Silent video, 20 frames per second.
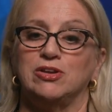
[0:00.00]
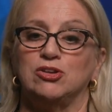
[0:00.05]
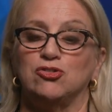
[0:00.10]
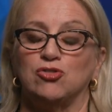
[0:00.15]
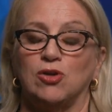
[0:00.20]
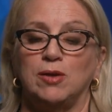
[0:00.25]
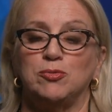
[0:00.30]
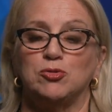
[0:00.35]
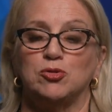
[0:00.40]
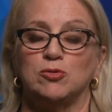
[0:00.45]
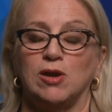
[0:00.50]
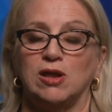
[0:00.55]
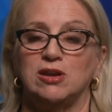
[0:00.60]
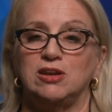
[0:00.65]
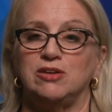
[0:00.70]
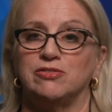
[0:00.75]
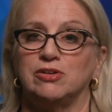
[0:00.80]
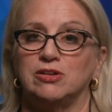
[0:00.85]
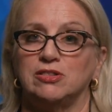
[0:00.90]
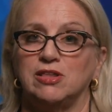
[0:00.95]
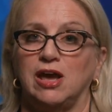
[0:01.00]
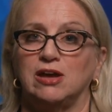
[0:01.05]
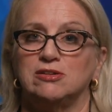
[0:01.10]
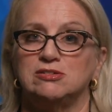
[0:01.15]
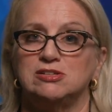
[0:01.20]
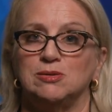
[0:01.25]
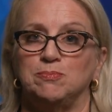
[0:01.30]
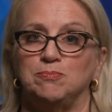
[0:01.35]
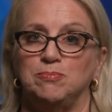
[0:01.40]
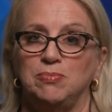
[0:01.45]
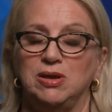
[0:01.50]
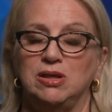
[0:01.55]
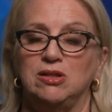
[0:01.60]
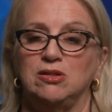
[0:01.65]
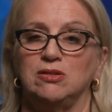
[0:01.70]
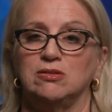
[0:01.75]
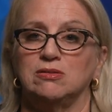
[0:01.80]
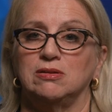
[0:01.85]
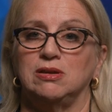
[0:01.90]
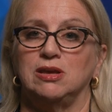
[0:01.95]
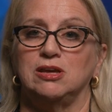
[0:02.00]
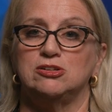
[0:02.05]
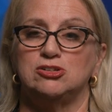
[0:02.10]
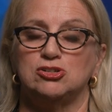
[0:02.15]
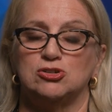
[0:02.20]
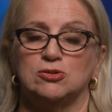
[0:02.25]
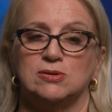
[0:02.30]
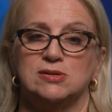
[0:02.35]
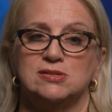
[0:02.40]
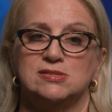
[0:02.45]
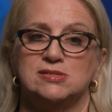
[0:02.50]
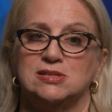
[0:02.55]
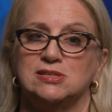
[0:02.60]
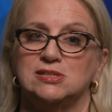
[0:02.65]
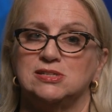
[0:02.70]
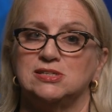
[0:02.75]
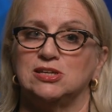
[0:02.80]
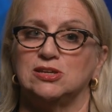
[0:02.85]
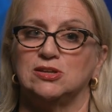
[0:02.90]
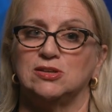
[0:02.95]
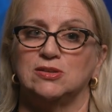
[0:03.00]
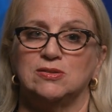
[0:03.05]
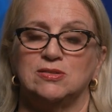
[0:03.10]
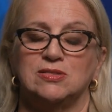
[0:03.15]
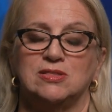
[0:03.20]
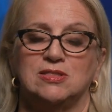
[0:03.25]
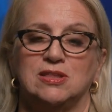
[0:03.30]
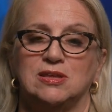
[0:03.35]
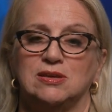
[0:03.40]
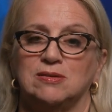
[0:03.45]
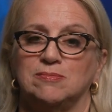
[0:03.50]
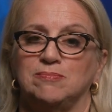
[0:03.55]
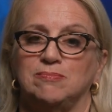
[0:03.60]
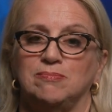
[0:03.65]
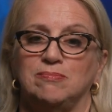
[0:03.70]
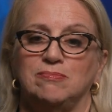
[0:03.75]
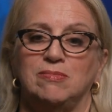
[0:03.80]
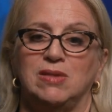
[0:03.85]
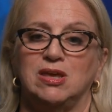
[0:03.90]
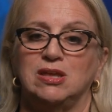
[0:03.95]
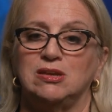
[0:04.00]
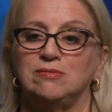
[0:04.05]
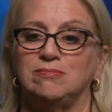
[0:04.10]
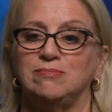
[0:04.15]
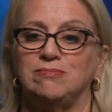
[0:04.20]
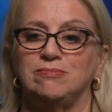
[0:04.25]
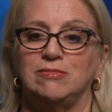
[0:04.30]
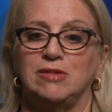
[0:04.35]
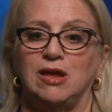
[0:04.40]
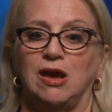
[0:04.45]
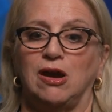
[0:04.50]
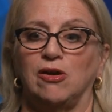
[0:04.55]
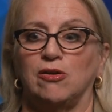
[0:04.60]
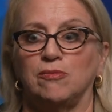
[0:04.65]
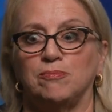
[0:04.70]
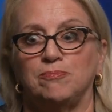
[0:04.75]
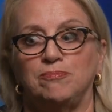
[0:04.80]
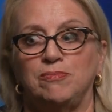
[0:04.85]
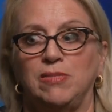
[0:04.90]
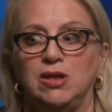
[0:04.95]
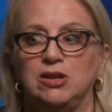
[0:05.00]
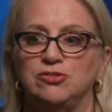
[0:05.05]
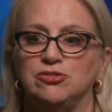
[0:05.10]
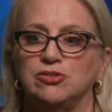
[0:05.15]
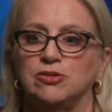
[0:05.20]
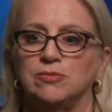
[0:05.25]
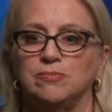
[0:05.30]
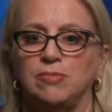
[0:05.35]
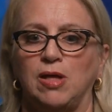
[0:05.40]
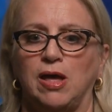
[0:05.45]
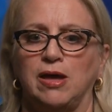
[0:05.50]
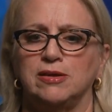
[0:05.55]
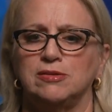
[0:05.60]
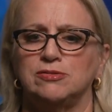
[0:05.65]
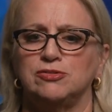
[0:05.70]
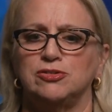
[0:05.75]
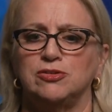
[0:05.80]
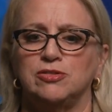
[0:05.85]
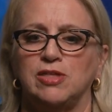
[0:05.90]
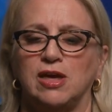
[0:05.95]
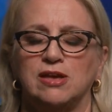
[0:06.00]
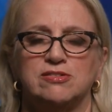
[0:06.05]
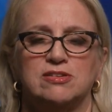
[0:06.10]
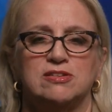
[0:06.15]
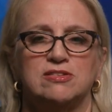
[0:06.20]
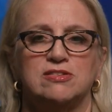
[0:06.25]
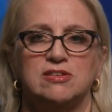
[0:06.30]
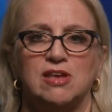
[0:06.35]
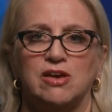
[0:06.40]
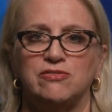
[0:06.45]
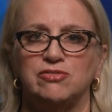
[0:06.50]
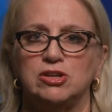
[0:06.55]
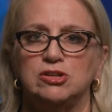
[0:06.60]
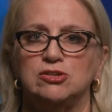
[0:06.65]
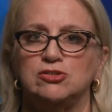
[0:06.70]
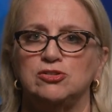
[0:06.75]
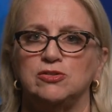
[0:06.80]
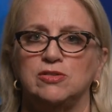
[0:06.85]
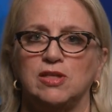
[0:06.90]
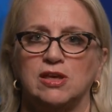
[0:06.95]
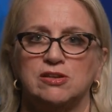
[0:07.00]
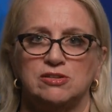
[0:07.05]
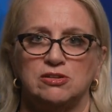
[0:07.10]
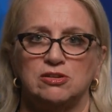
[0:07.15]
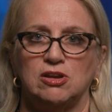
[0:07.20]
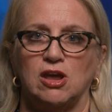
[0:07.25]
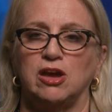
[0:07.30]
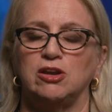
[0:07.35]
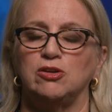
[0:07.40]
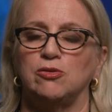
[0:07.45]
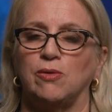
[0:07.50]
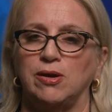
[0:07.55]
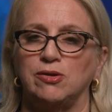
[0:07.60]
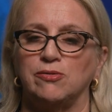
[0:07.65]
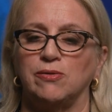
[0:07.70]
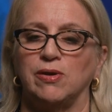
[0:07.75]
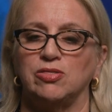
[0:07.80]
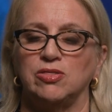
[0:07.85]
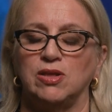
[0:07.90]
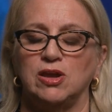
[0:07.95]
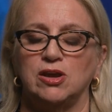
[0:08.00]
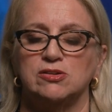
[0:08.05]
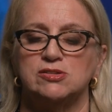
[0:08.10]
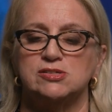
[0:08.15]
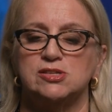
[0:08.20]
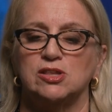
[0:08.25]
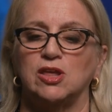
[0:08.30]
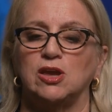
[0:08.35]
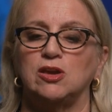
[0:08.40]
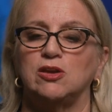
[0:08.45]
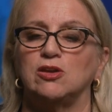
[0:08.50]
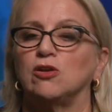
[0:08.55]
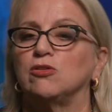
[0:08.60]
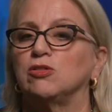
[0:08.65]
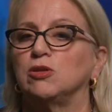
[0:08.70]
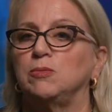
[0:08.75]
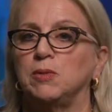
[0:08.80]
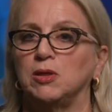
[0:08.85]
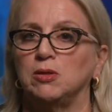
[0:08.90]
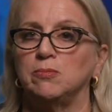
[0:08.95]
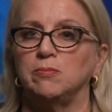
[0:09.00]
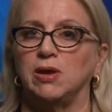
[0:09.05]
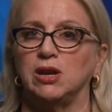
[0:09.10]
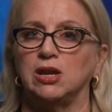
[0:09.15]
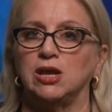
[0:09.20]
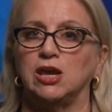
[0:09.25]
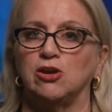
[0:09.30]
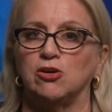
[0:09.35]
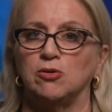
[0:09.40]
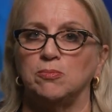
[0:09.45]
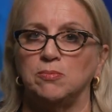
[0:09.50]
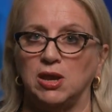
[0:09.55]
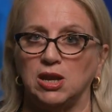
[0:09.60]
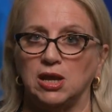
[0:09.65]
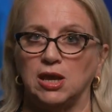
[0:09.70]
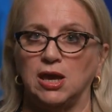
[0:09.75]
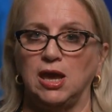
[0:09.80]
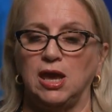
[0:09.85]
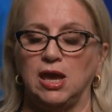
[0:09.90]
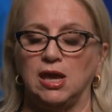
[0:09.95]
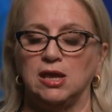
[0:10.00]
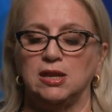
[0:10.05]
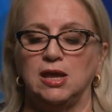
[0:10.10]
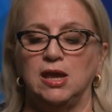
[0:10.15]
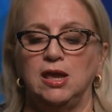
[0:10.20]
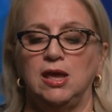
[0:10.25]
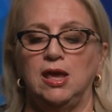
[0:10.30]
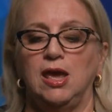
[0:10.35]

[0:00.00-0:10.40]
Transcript: tribes were not even allowed to bill insurance until the mid to like 2007, 2009, right around there. So they could only bill Medicare and Medicaid.